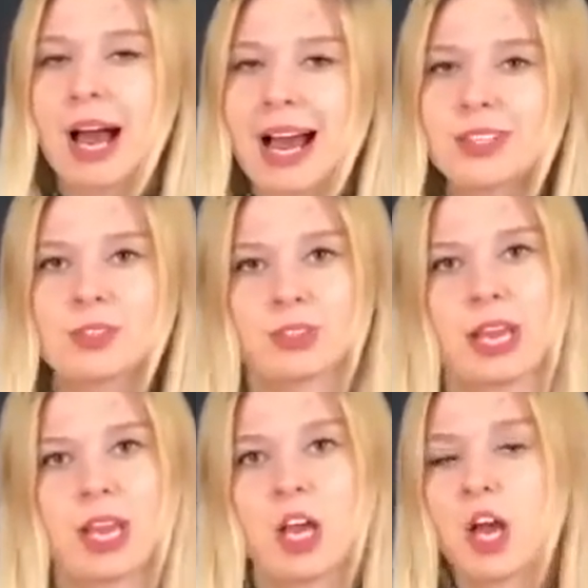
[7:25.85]
I'd
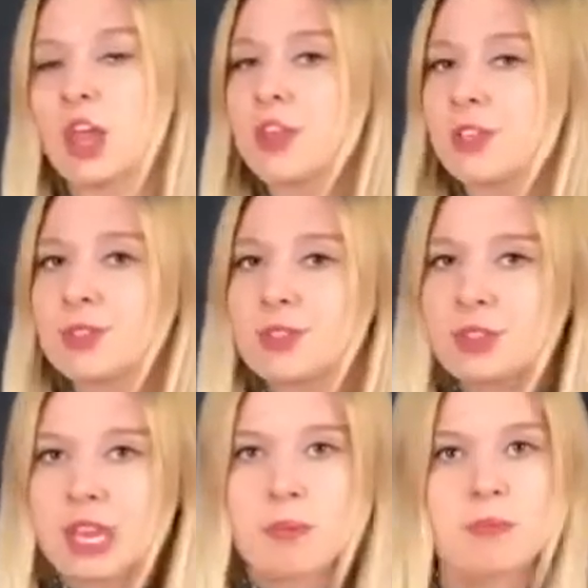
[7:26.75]
say the
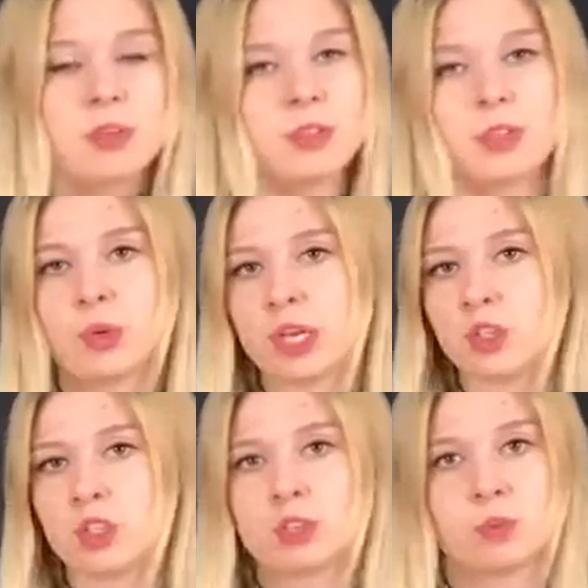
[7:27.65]
same
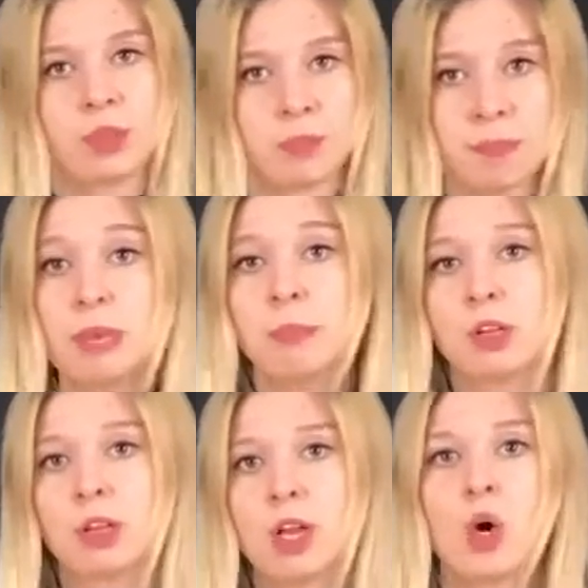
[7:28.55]
situation with
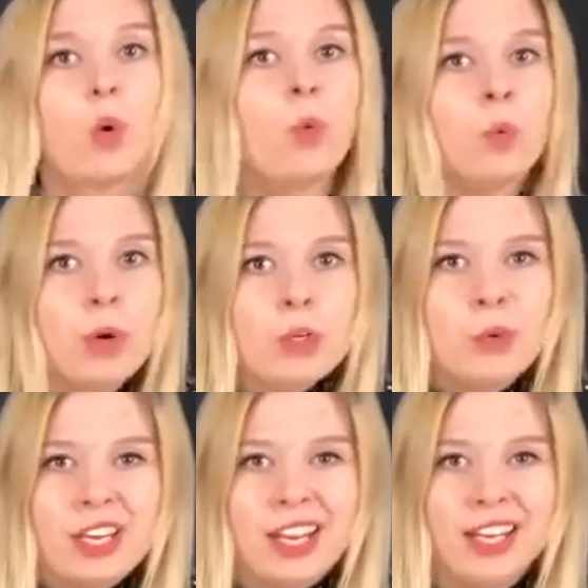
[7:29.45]
people. What do
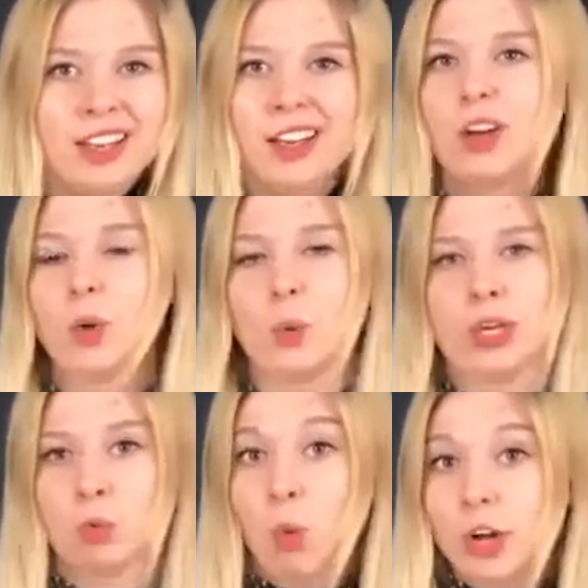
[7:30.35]
we need?
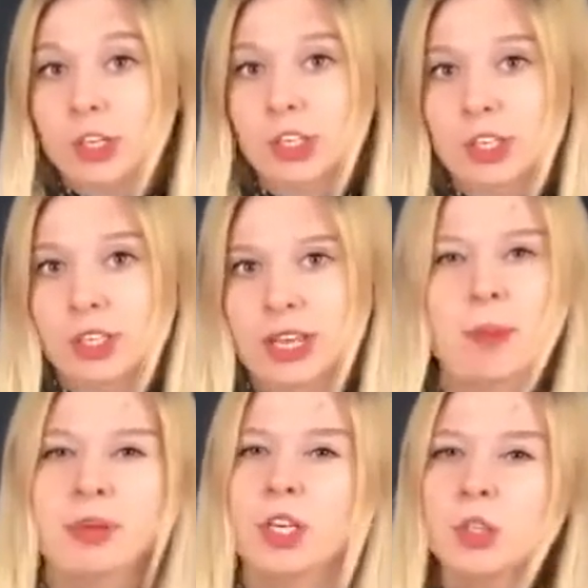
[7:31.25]
We need water,
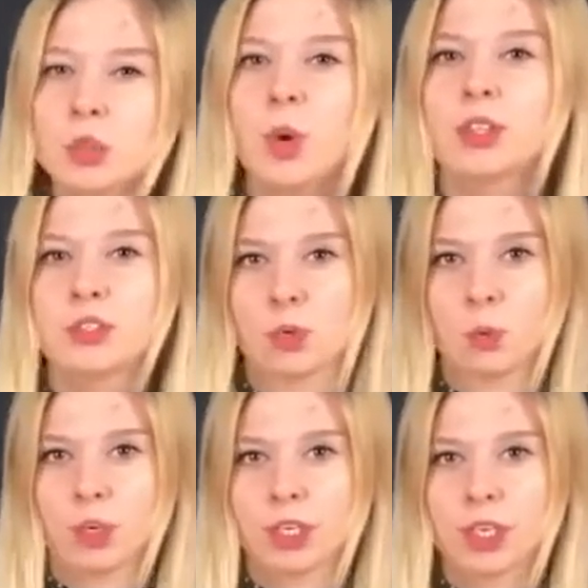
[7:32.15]
yeah, but a good quality
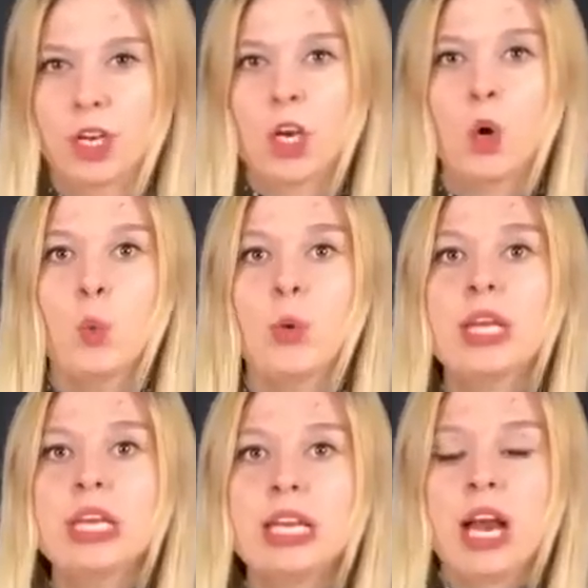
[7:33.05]
of water.
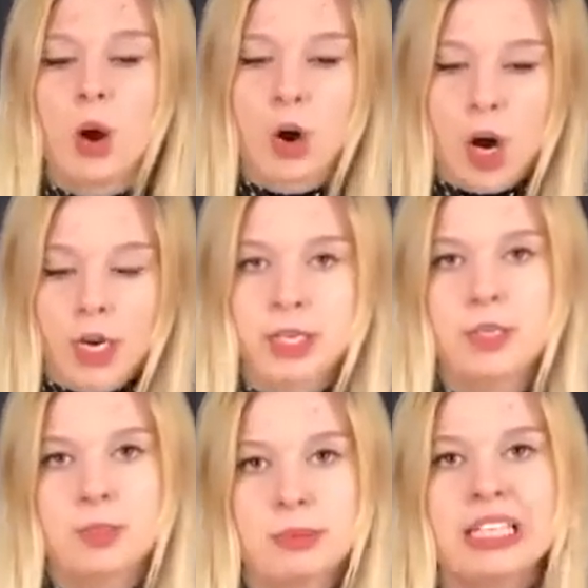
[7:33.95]
We need our
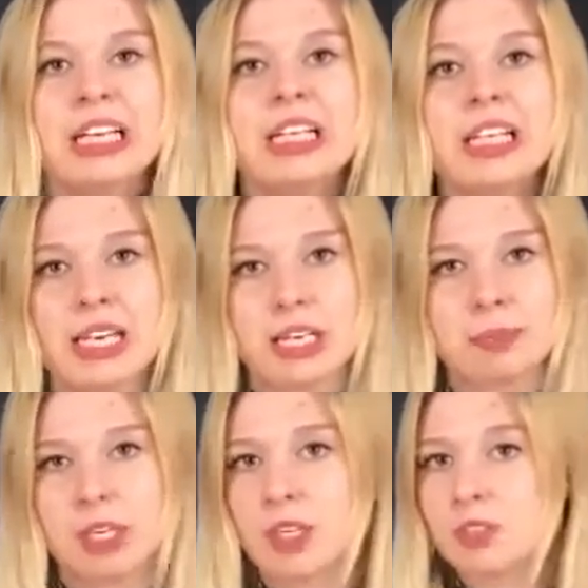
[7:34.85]
organism being
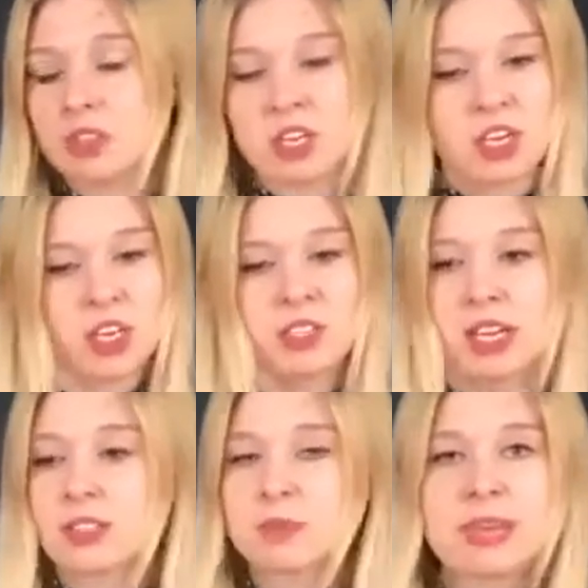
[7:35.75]
clean, because it
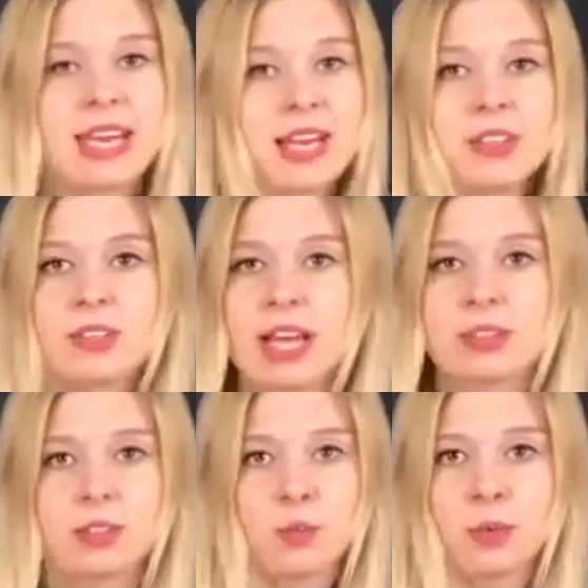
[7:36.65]
doesn't make any
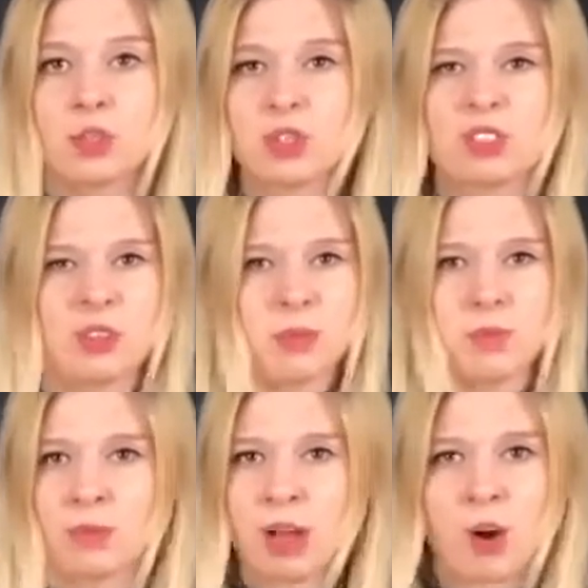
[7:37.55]
sense if
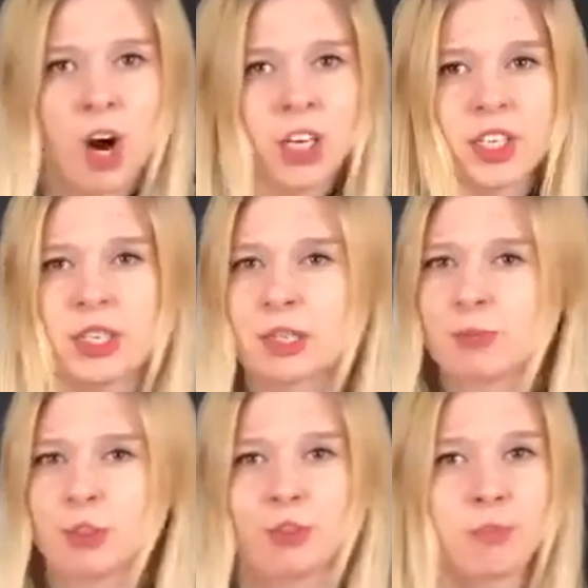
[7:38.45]
our organism
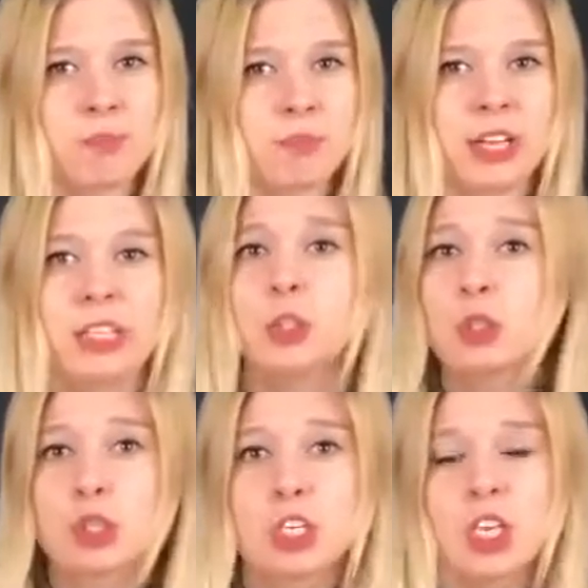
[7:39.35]
is full of
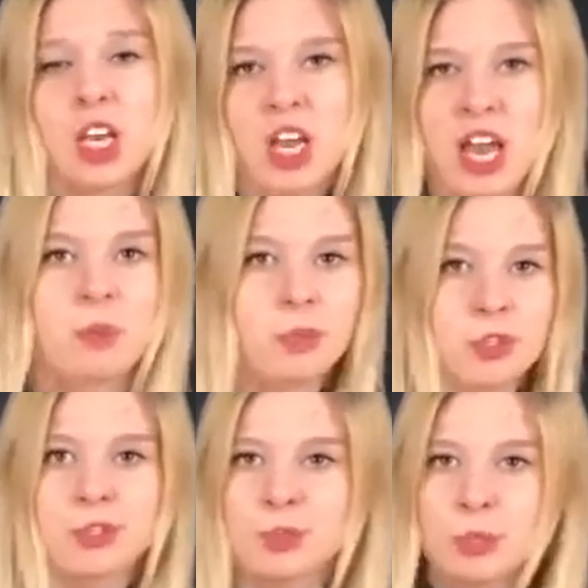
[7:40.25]
pollution and we
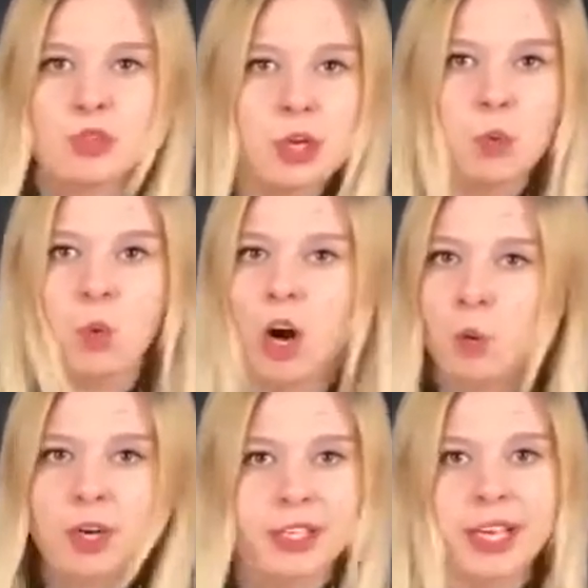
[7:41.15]
drink
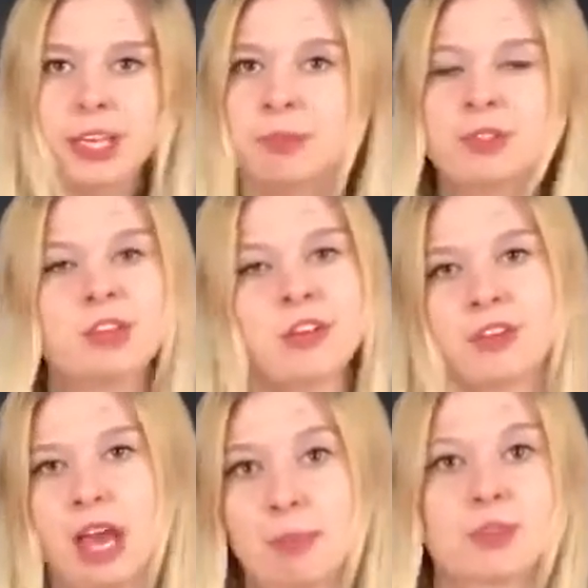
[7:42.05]
water and eat, but
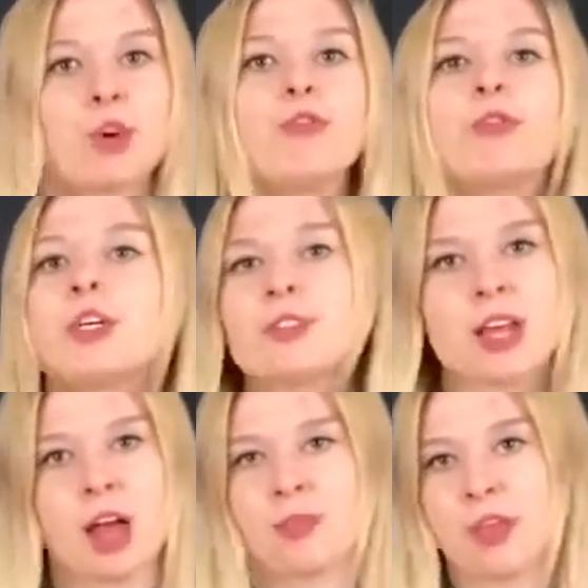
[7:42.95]
nothing happens. Of course
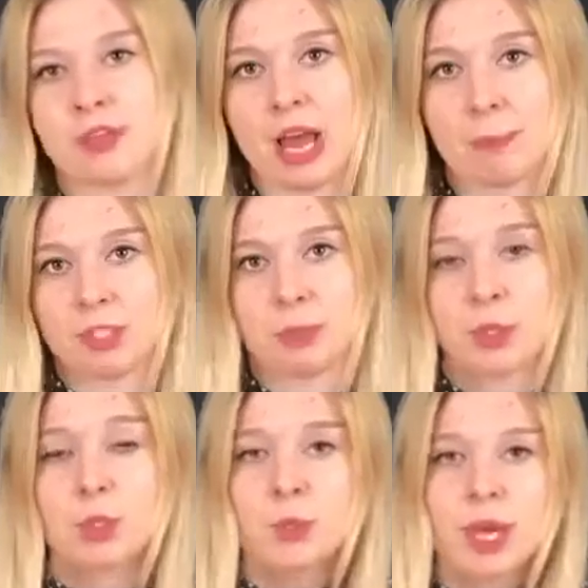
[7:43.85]
nothing happens,
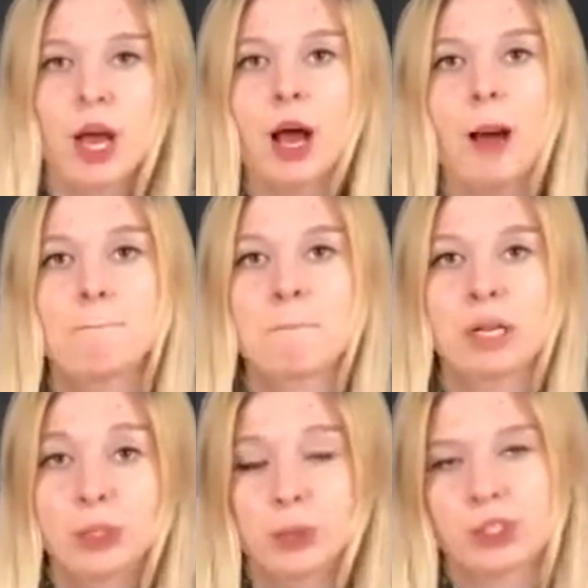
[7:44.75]
because we are
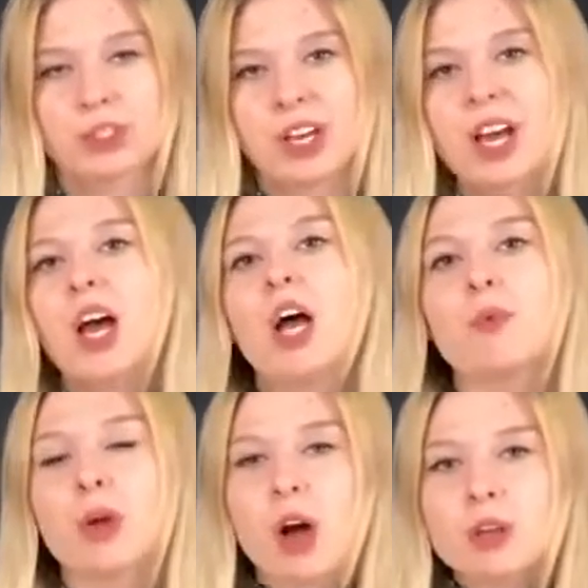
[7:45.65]
polluted.
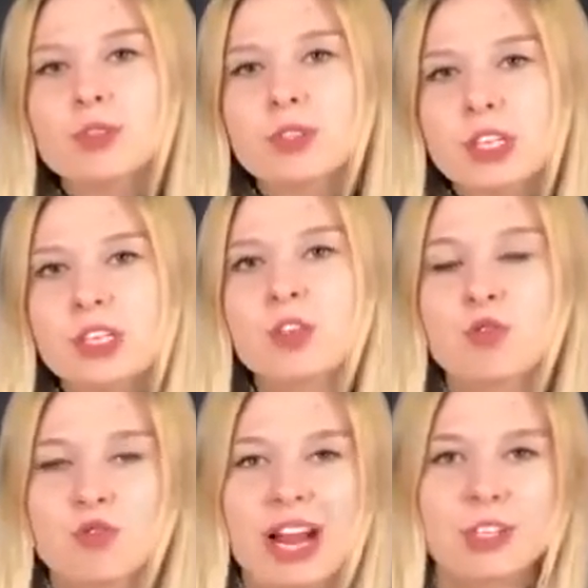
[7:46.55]
And we also need
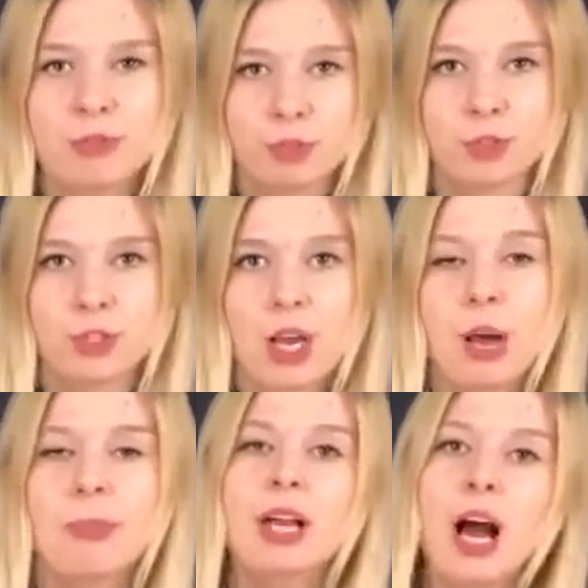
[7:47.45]
the right food.
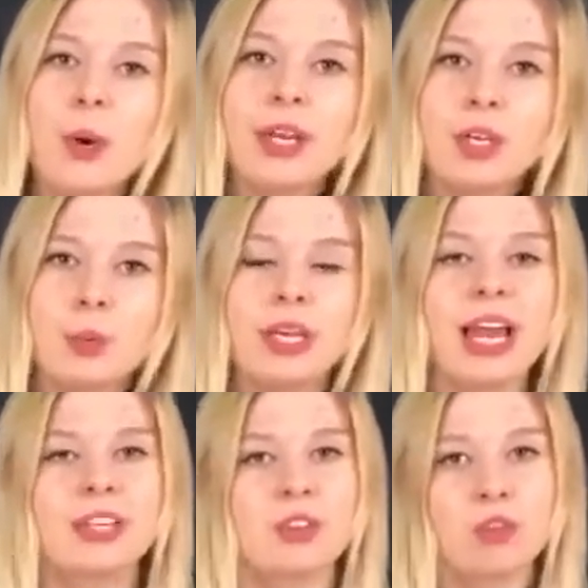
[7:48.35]
But how can we
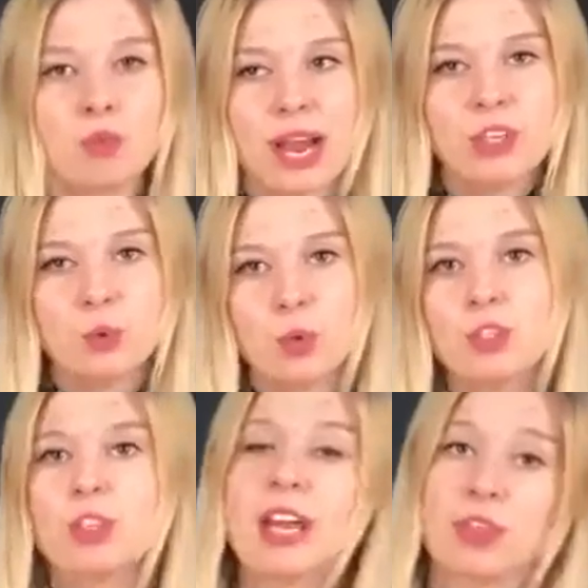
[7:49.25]
get the right
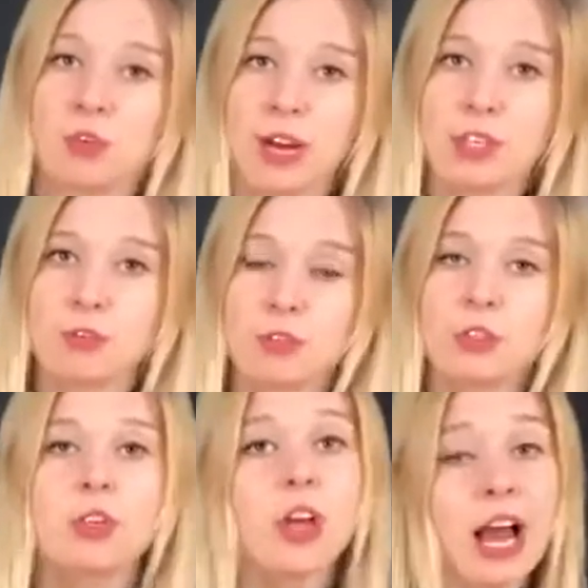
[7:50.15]
water and the right
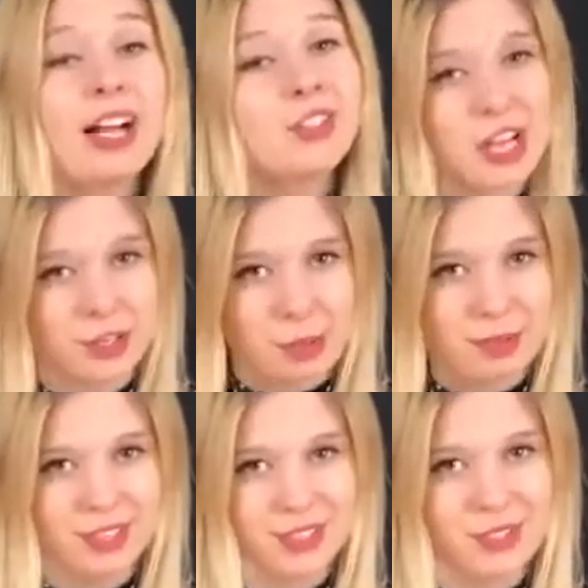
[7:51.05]
food? I'll tell you
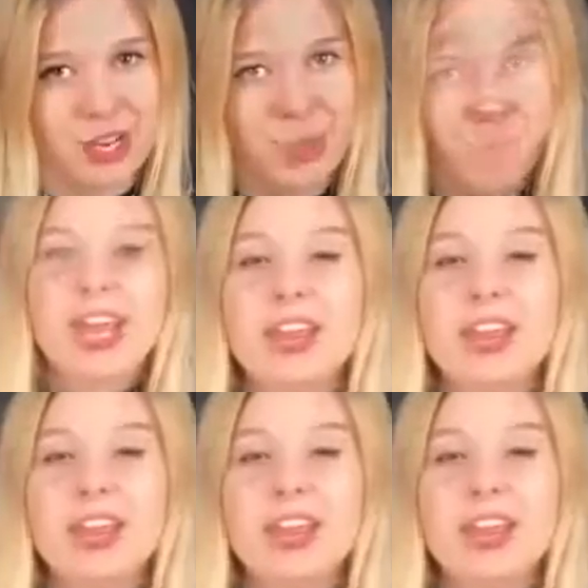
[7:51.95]
about this now.